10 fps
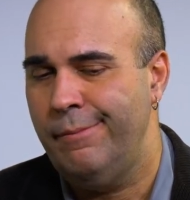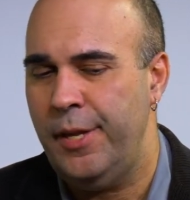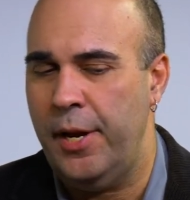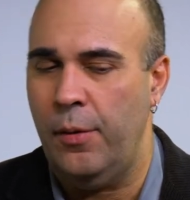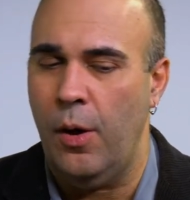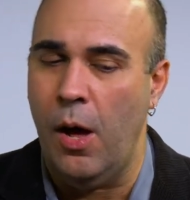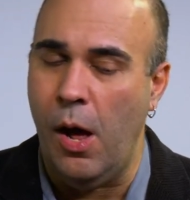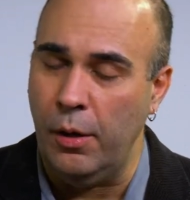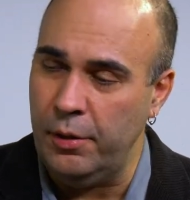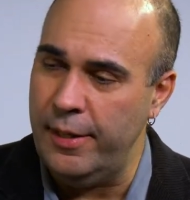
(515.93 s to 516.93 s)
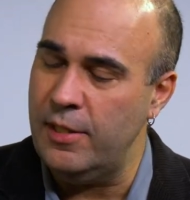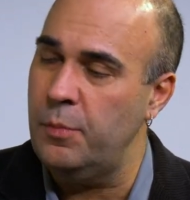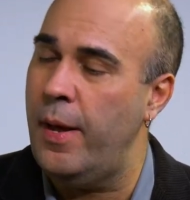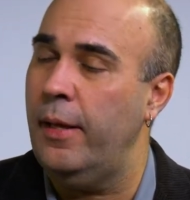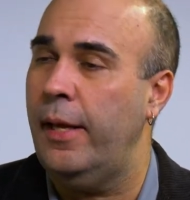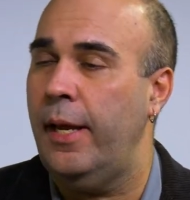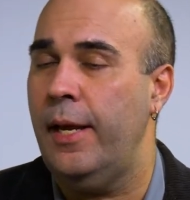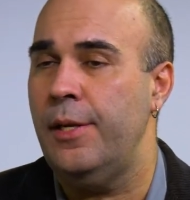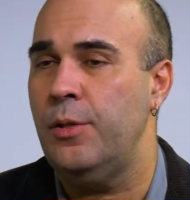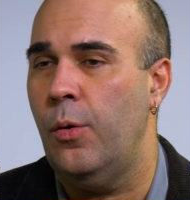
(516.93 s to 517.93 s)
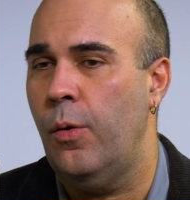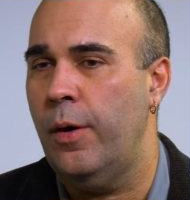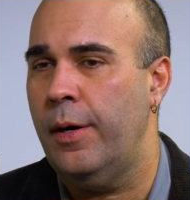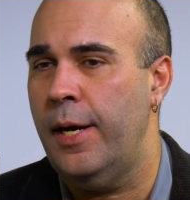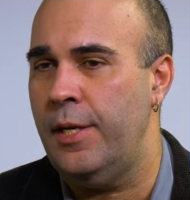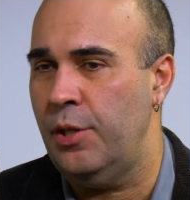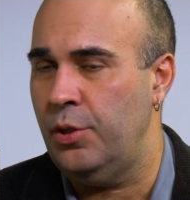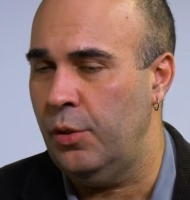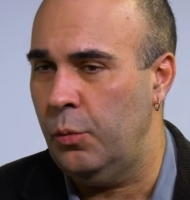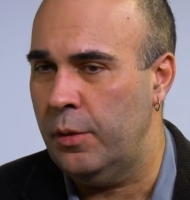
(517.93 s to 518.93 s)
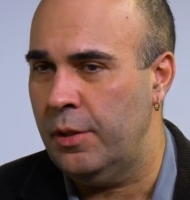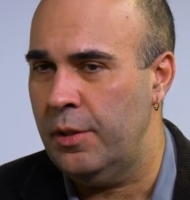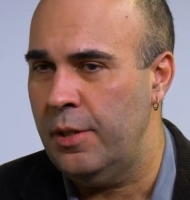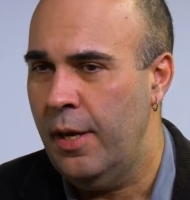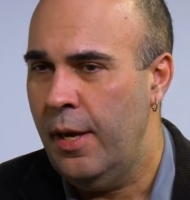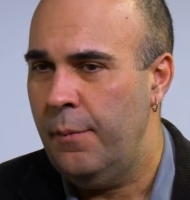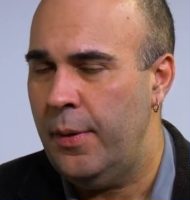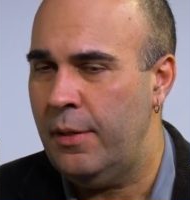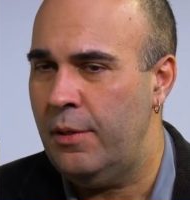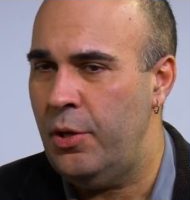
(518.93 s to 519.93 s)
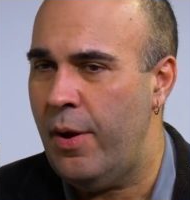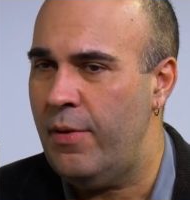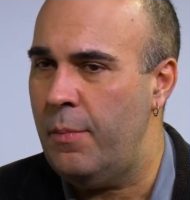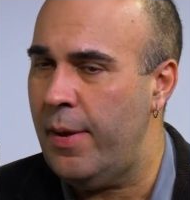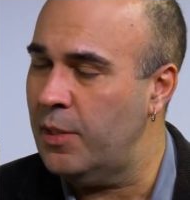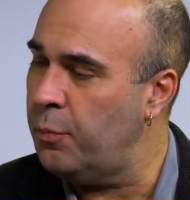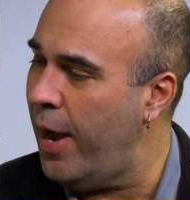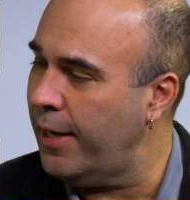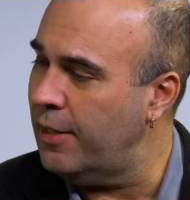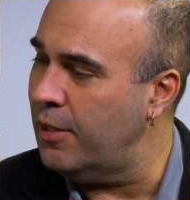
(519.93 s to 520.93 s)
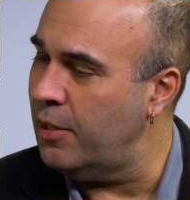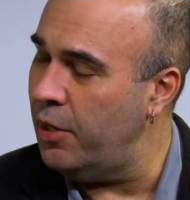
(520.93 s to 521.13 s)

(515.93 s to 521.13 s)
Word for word: you know, alternate spellings or additional words, but do you have any best practices?